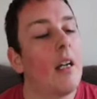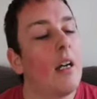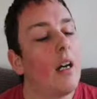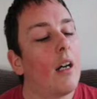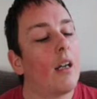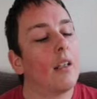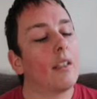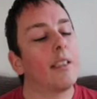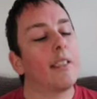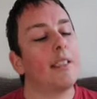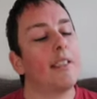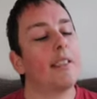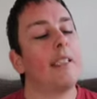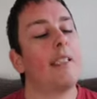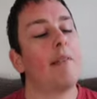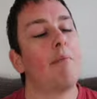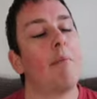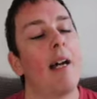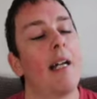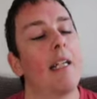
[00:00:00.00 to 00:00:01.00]
I did
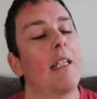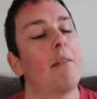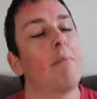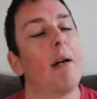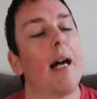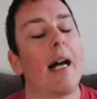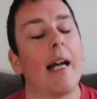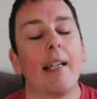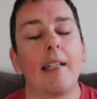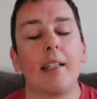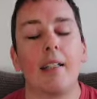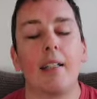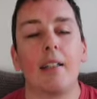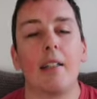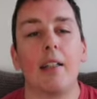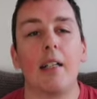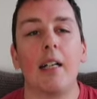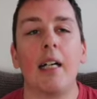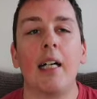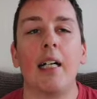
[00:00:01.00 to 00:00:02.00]
email her back.
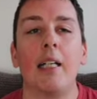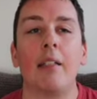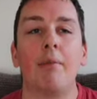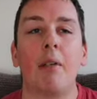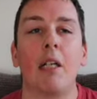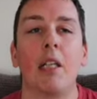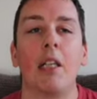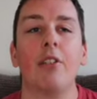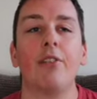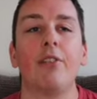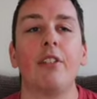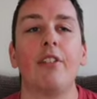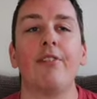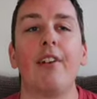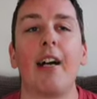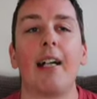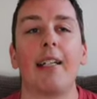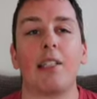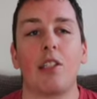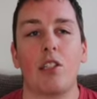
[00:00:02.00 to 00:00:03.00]
I loved the
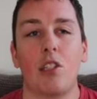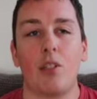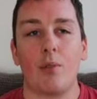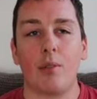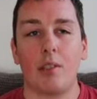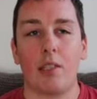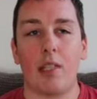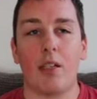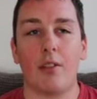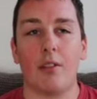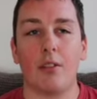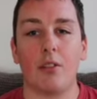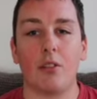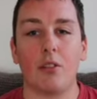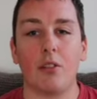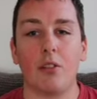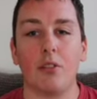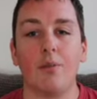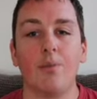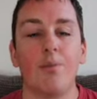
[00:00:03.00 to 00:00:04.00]
fact that she was
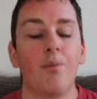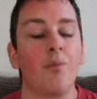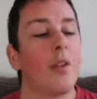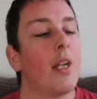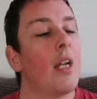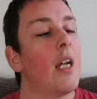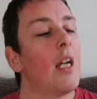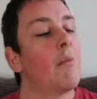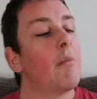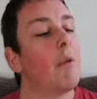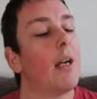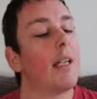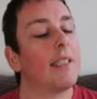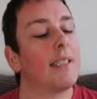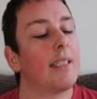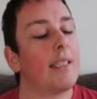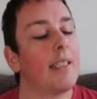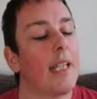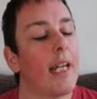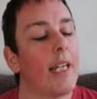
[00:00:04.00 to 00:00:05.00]
local, but I
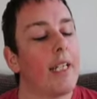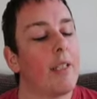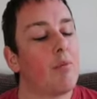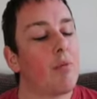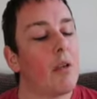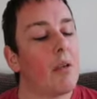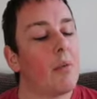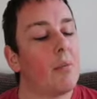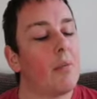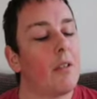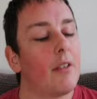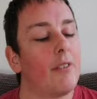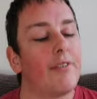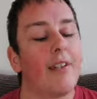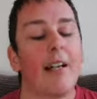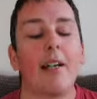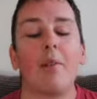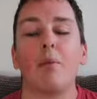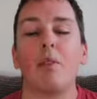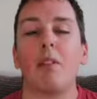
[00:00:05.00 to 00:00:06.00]
said the only problem I
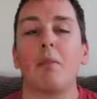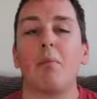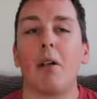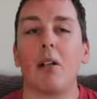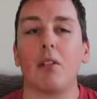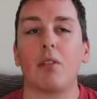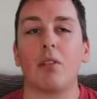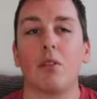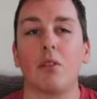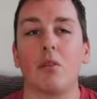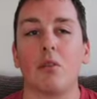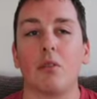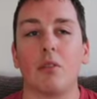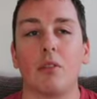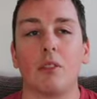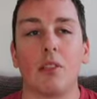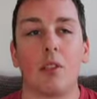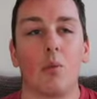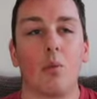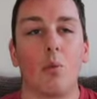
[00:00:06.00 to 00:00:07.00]
found with the
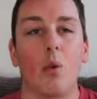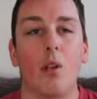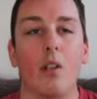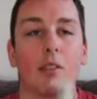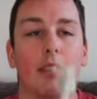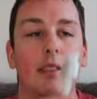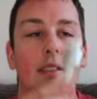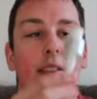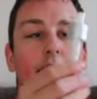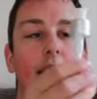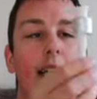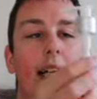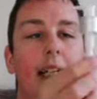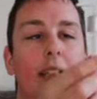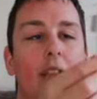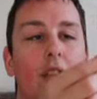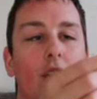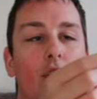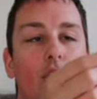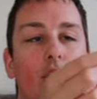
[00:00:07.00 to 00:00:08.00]
bottles was that
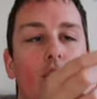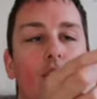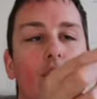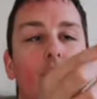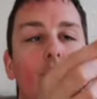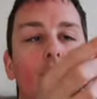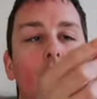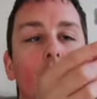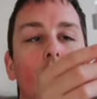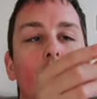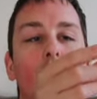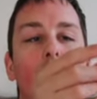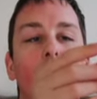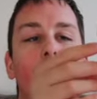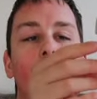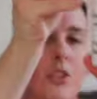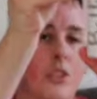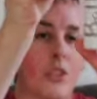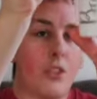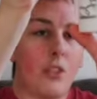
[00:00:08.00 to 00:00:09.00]
the straw
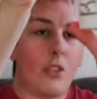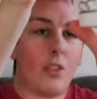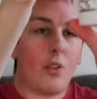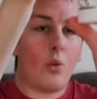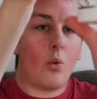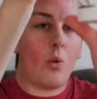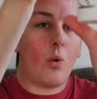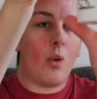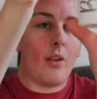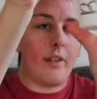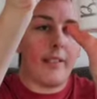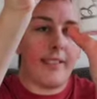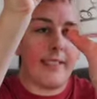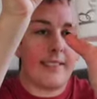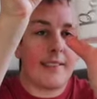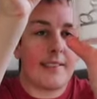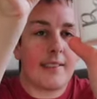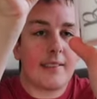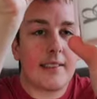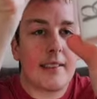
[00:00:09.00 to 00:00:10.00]
doesn't
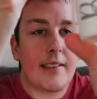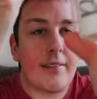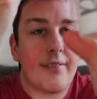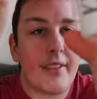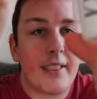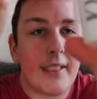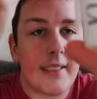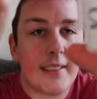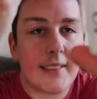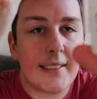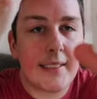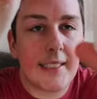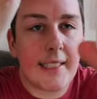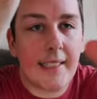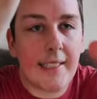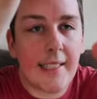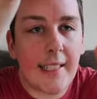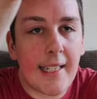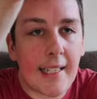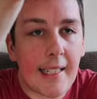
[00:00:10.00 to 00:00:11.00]
quite, if you can see
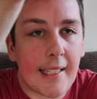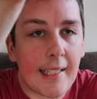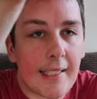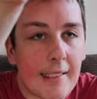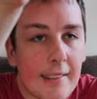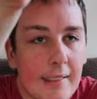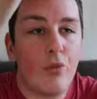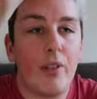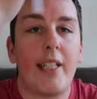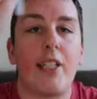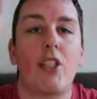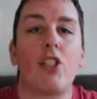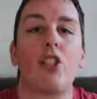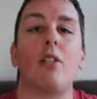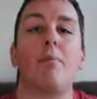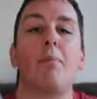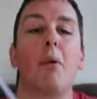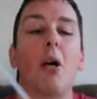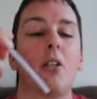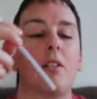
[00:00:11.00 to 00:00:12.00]
there, reach the
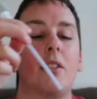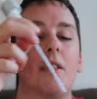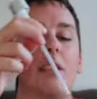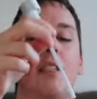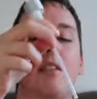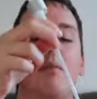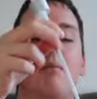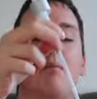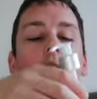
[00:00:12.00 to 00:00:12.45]
bottom.